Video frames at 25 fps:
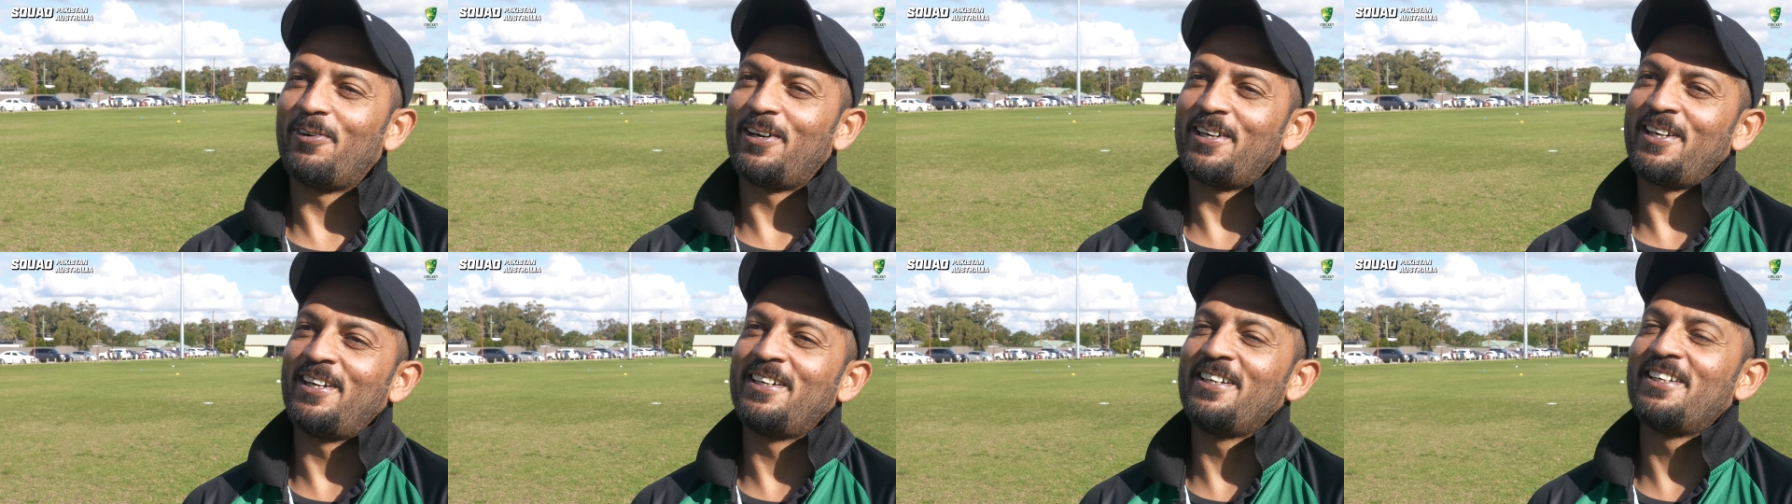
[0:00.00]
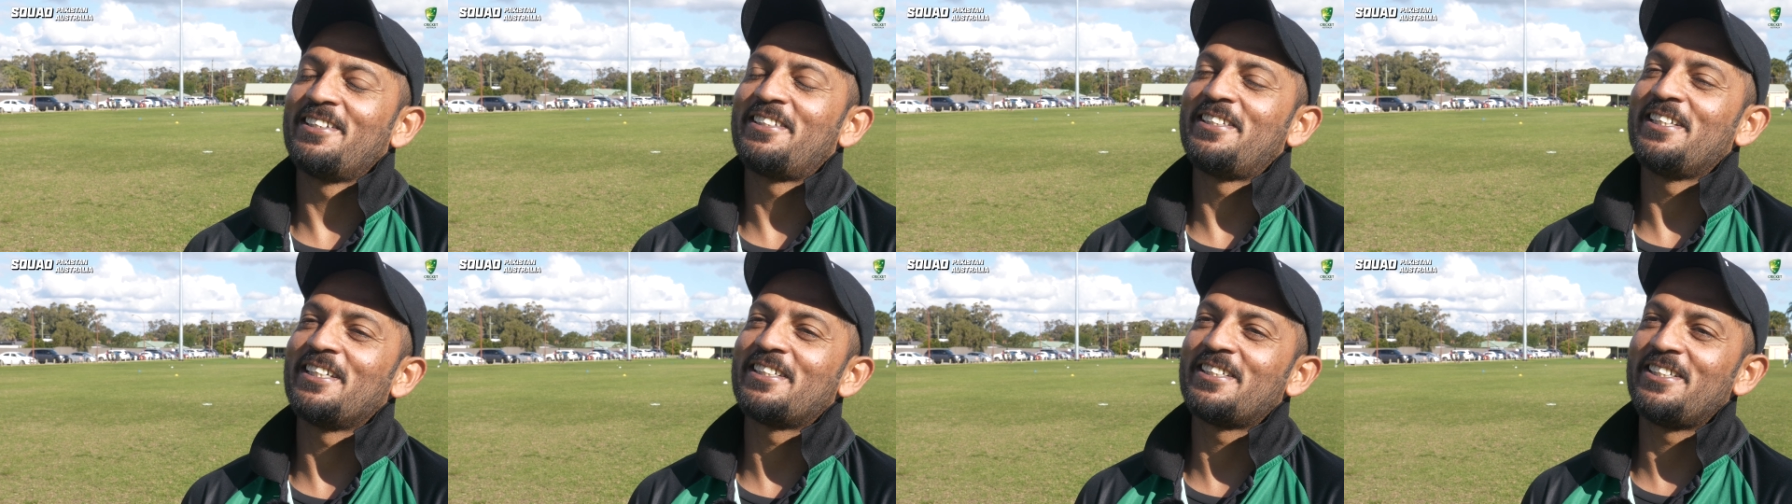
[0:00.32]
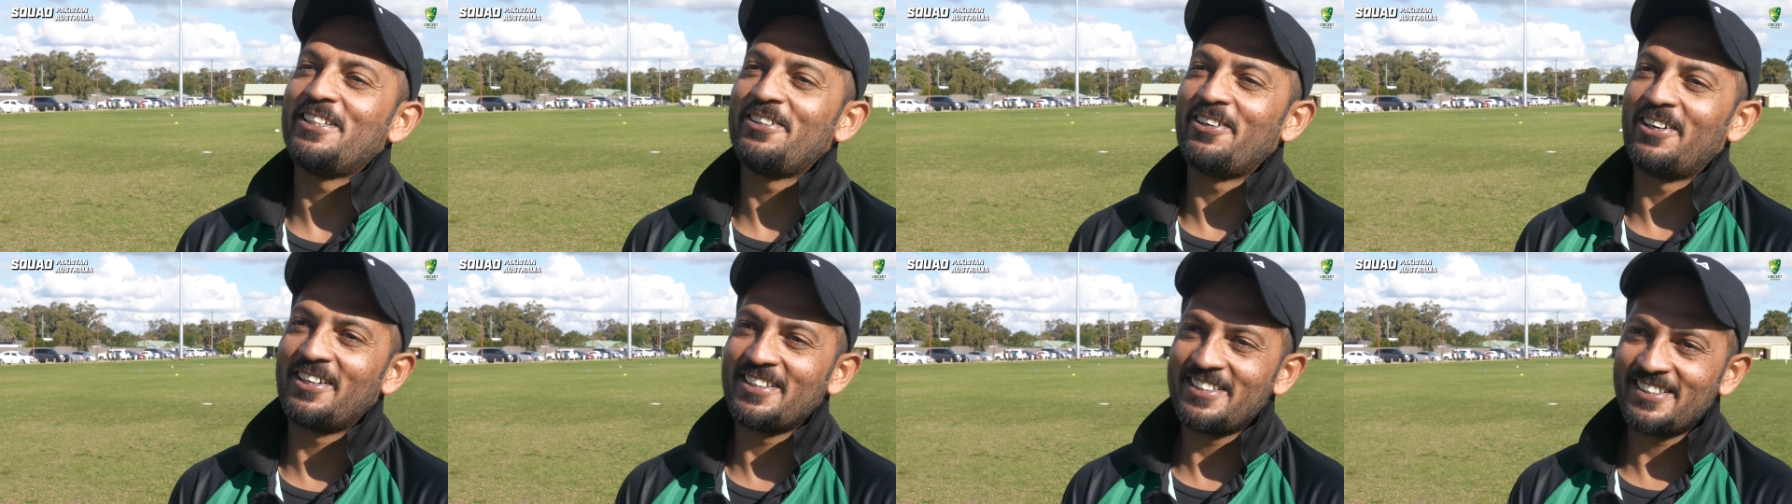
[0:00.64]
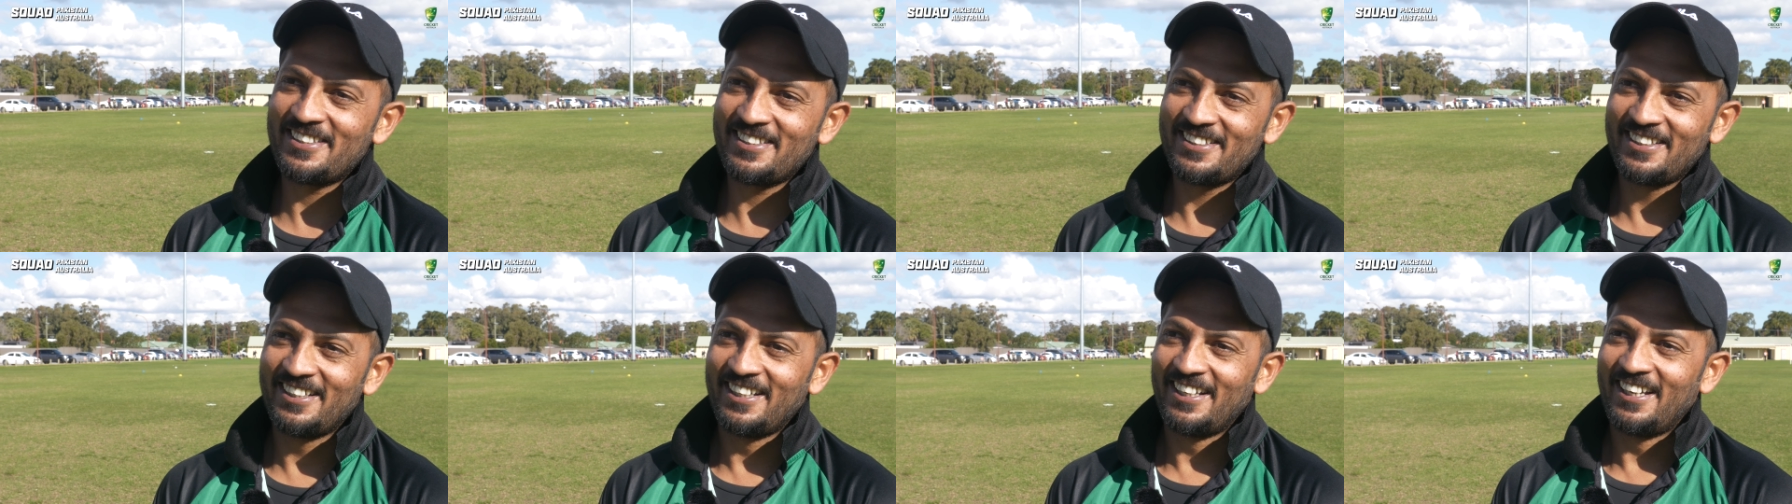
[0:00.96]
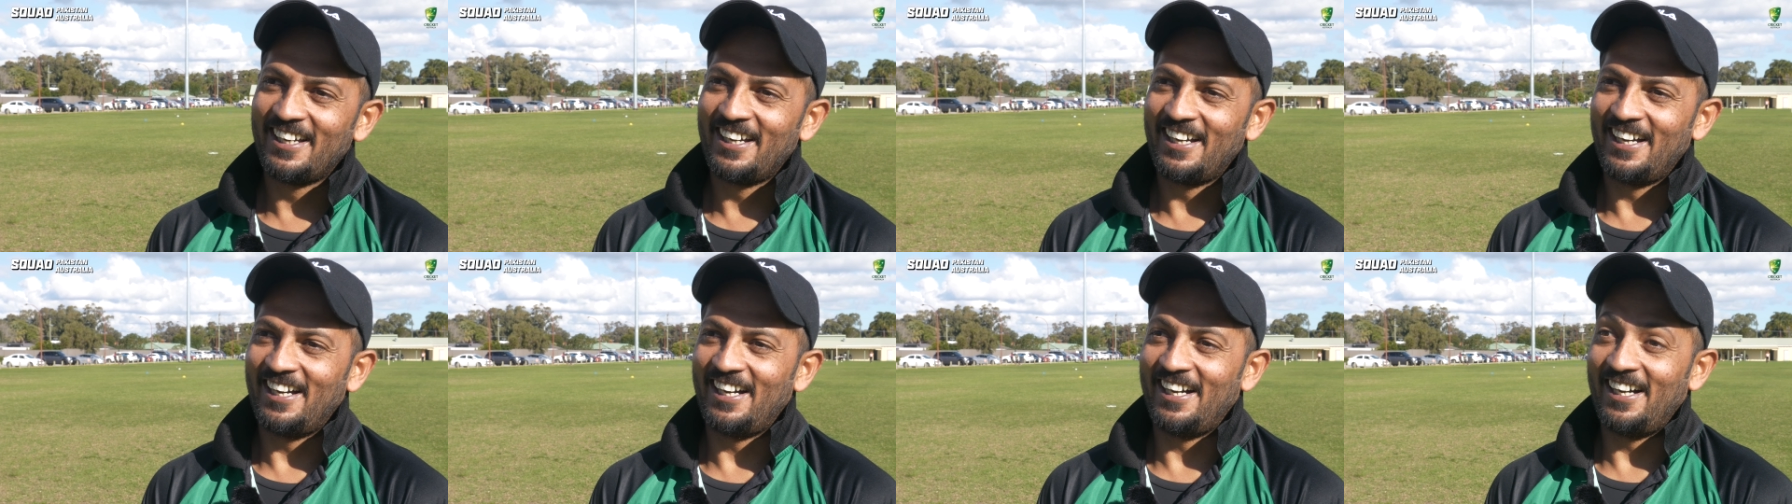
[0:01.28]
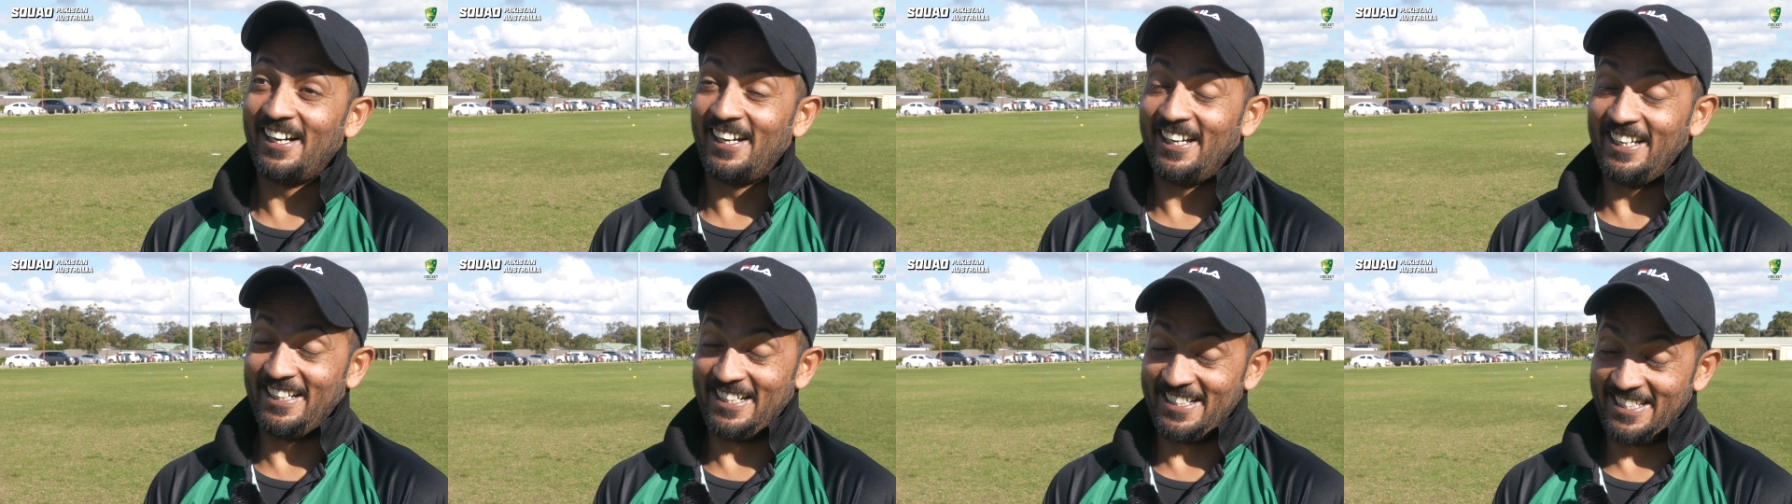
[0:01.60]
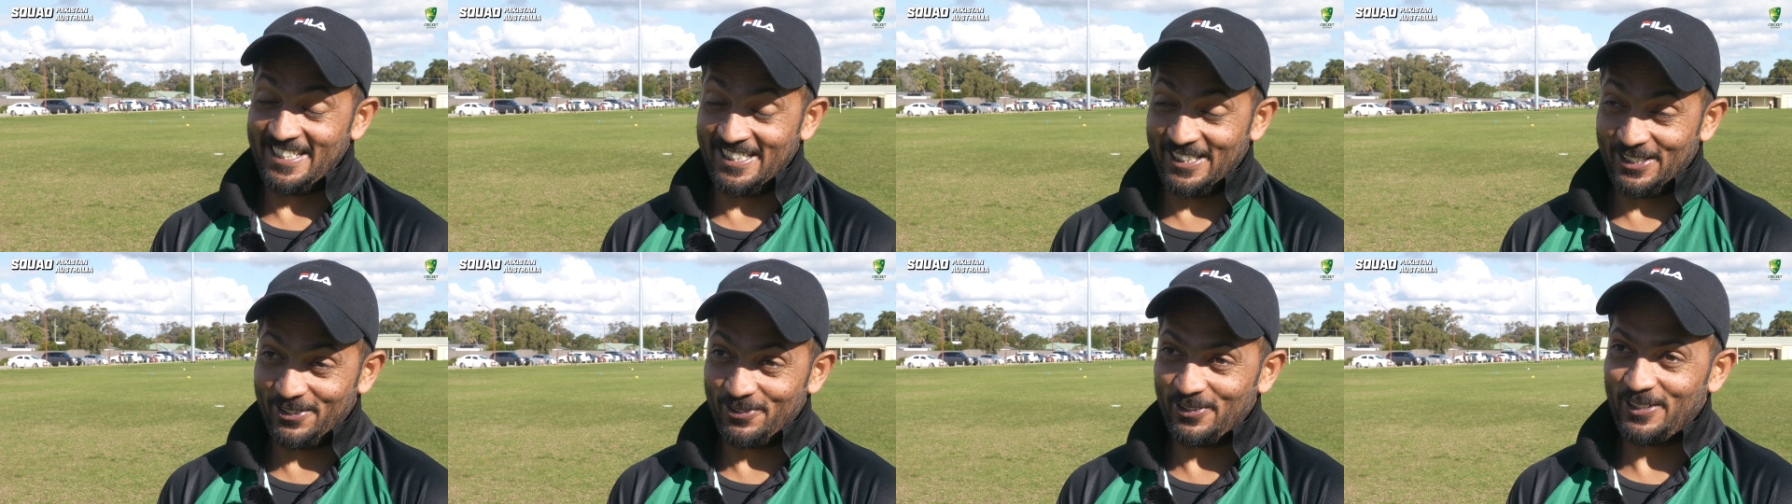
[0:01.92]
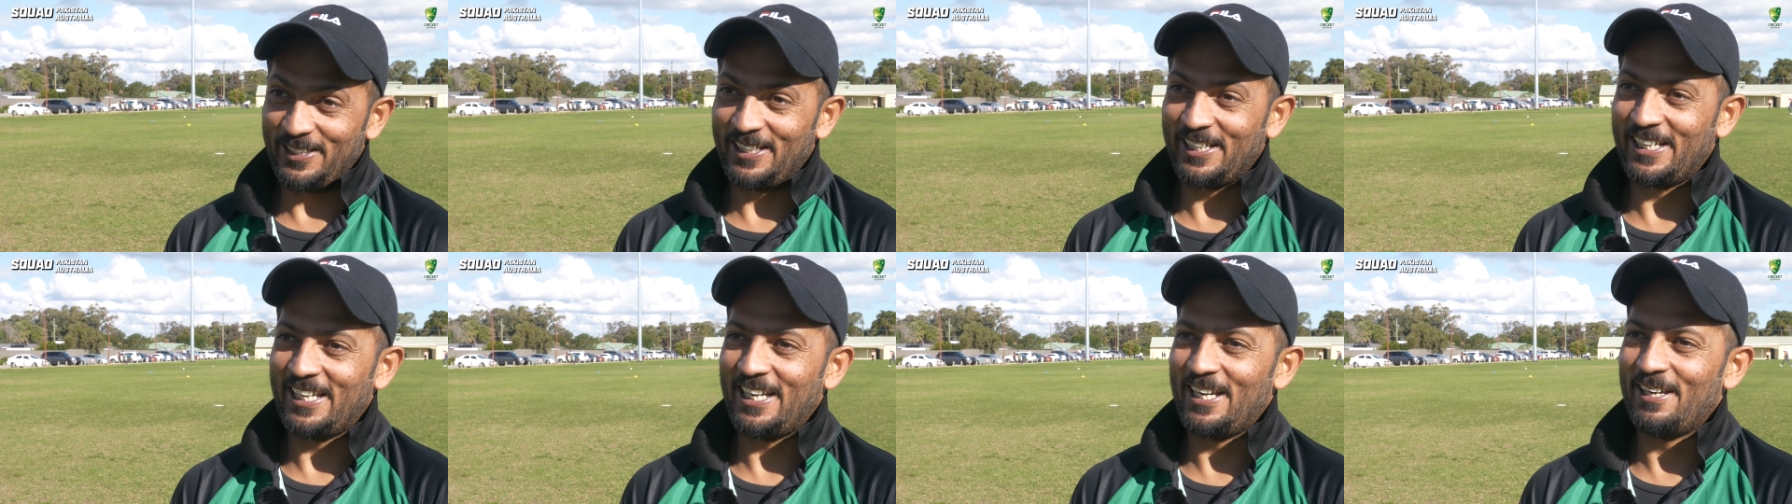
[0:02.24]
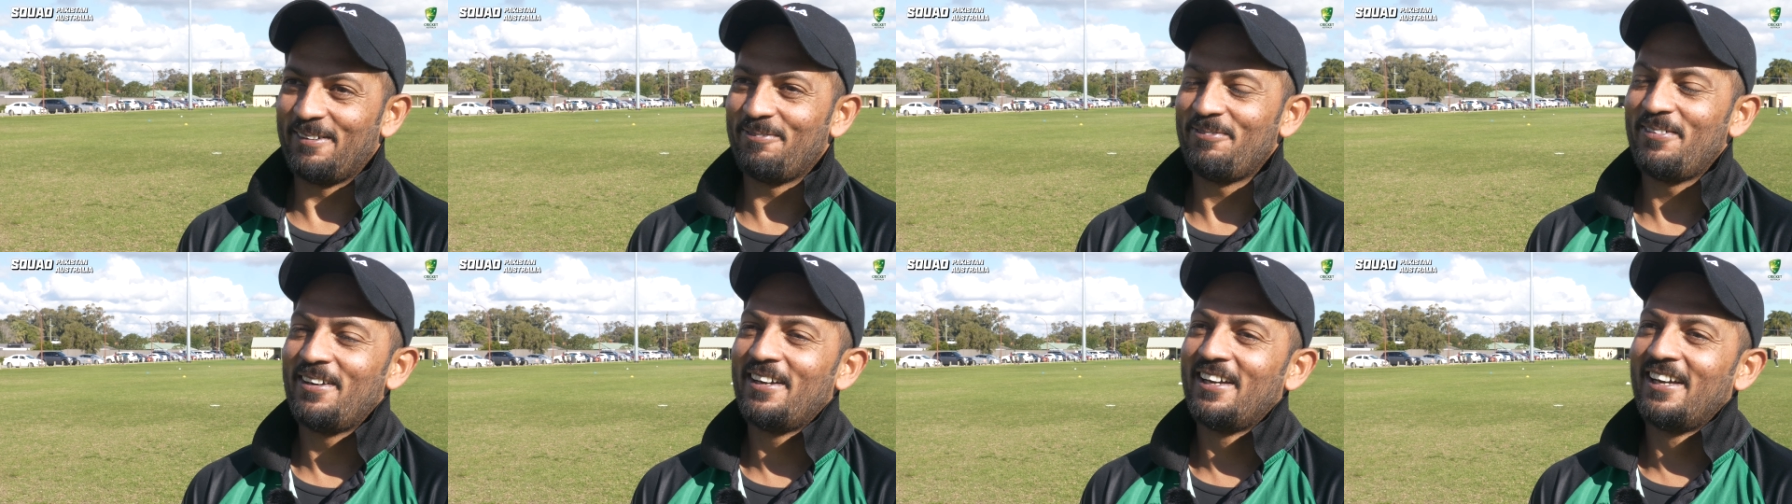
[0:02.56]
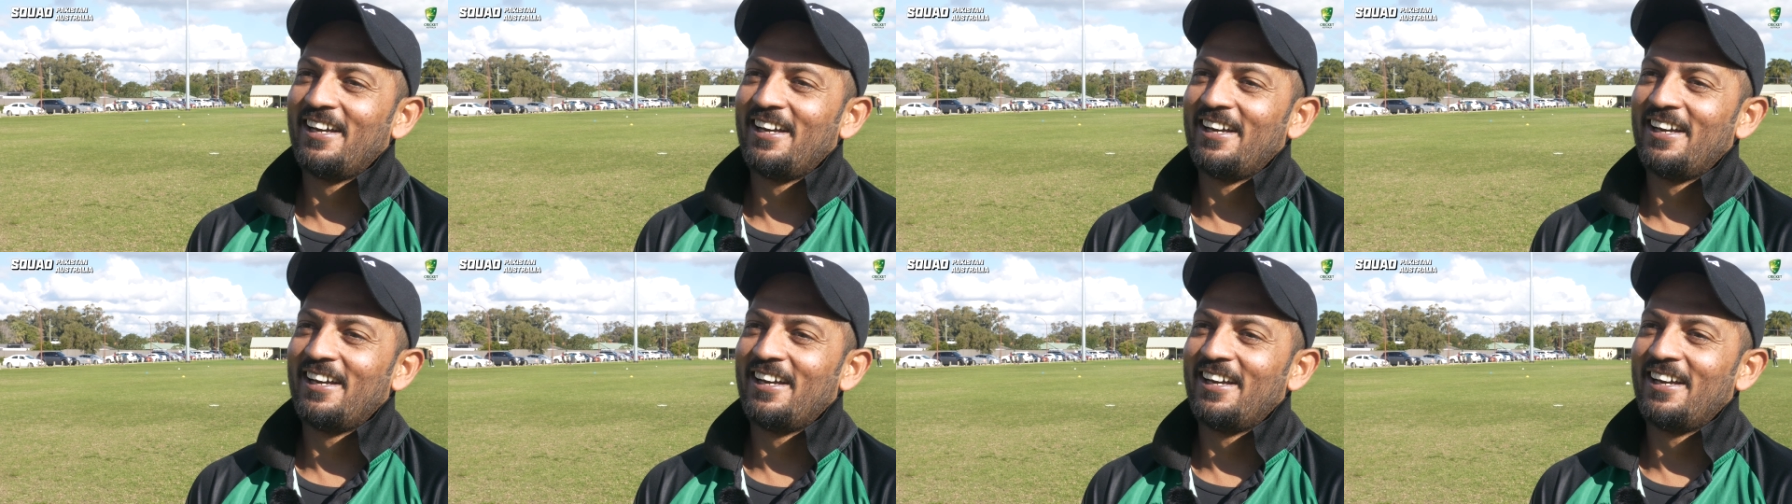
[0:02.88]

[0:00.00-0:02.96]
160 runs uh, in a T20 game